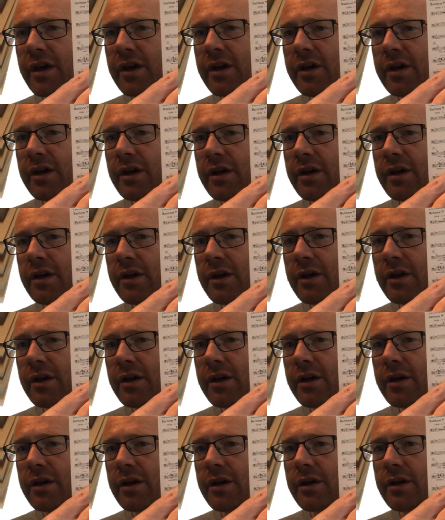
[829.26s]

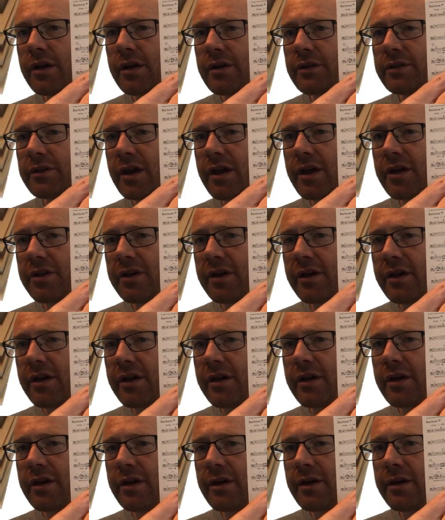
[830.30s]
da da
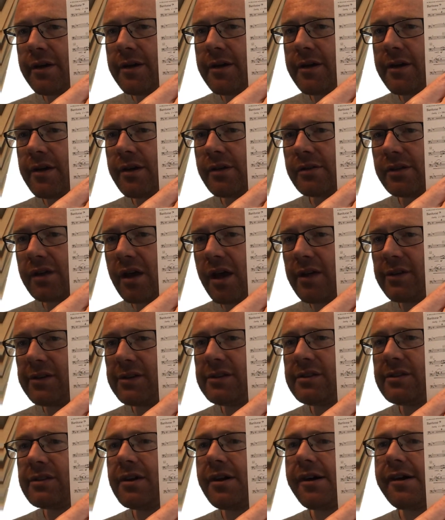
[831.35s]
da da da da
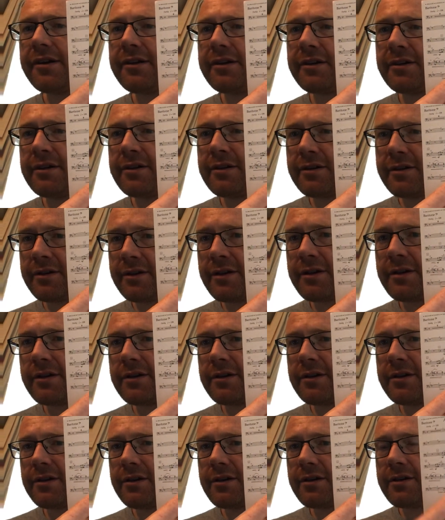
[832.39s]

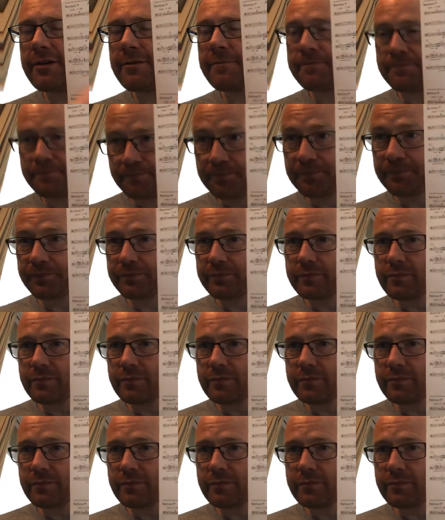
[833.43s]
da